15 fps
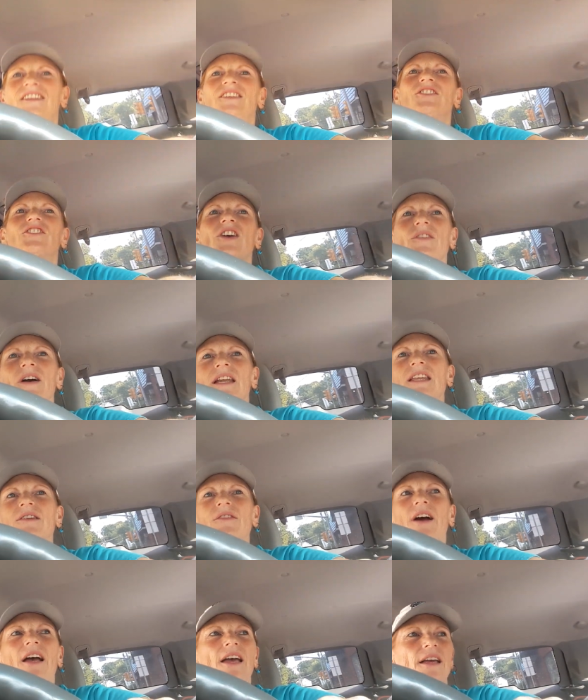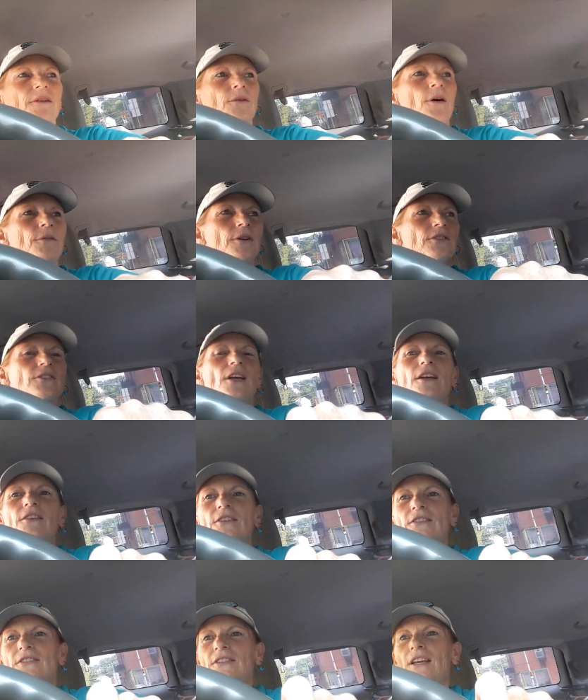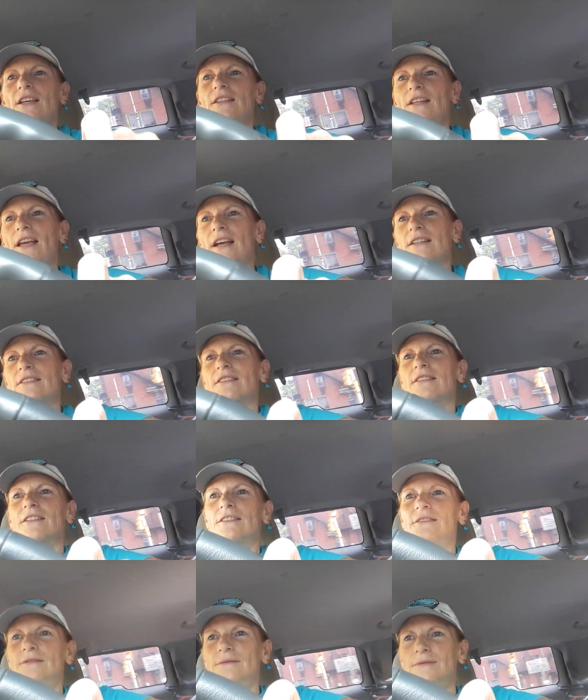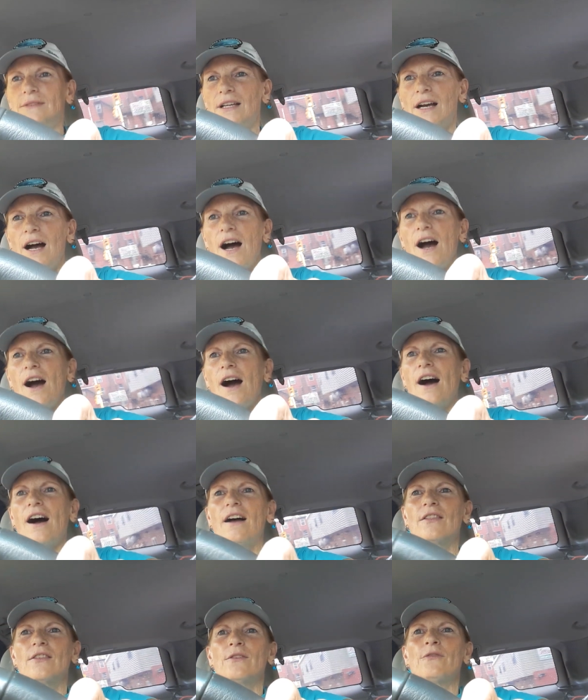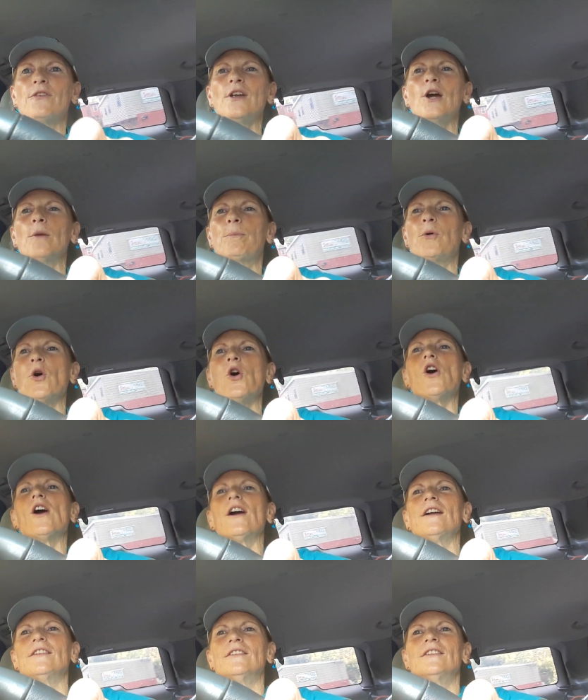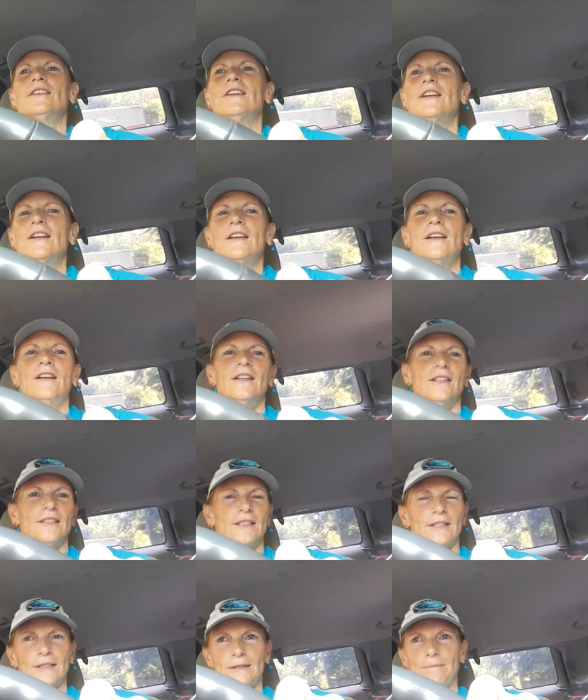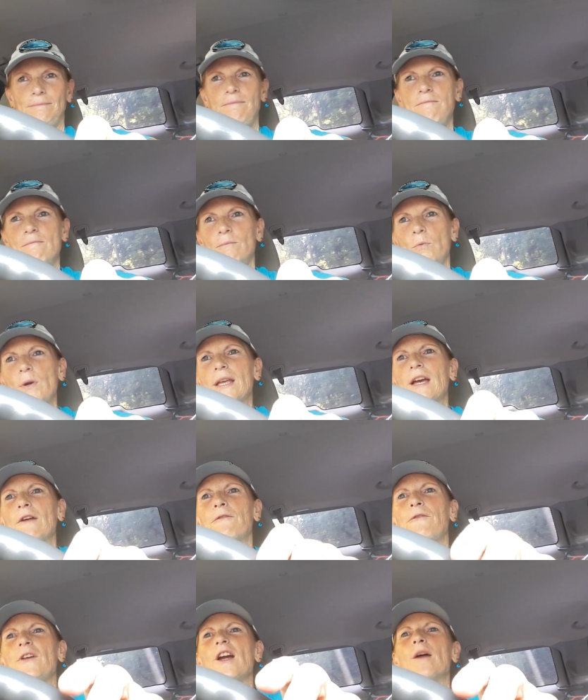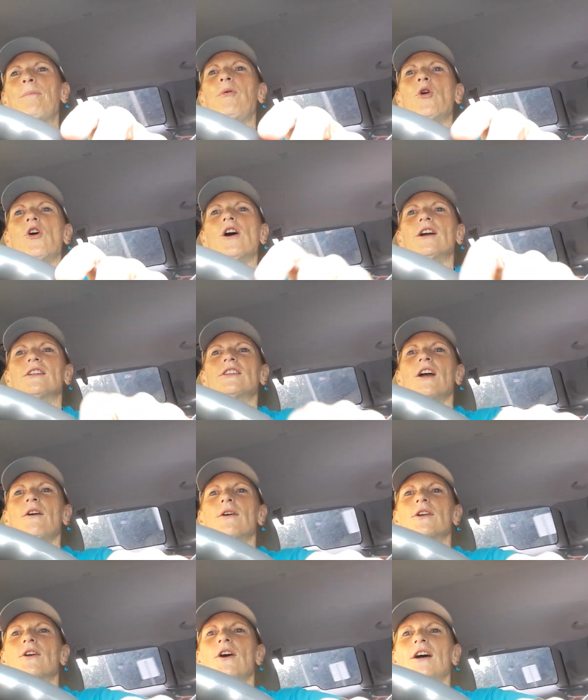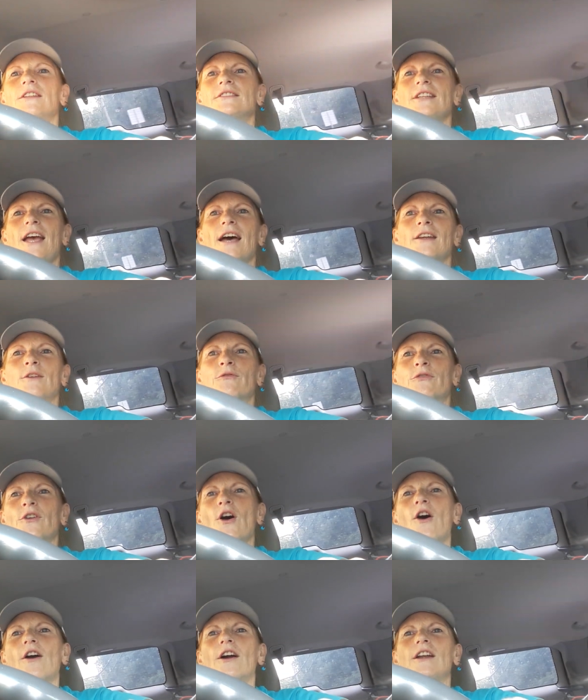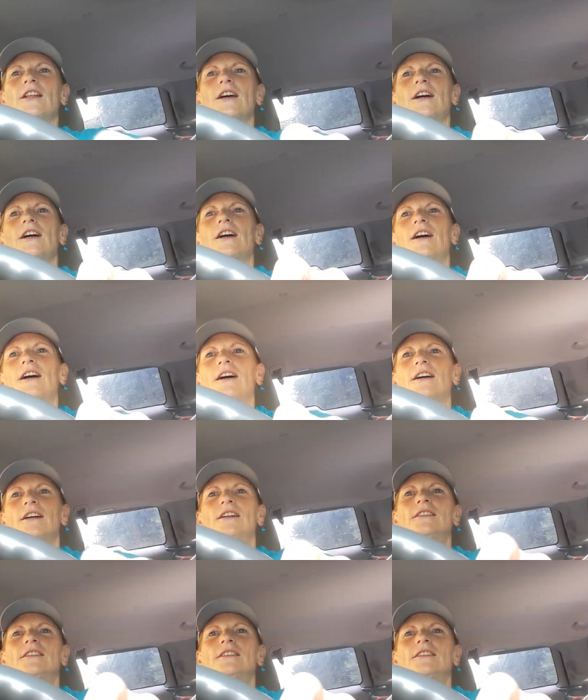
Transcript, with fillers: So anyway, what was I going to say next? Ah, the fear porn. We got fear porn going on down in Florida.